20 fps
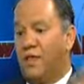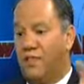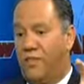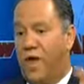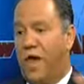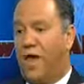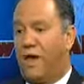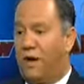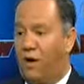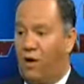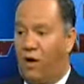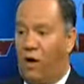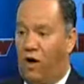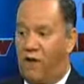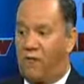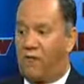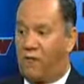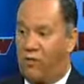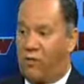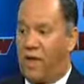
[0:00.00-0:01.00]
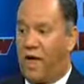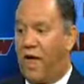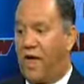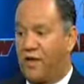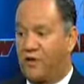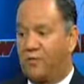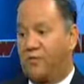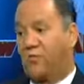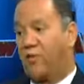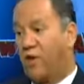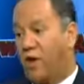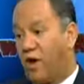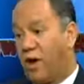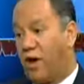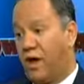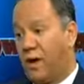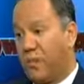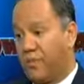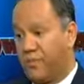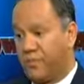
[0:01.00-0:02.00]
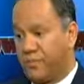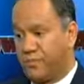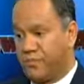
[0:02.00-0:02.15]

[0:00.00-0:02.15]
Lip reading: that awful past brought up.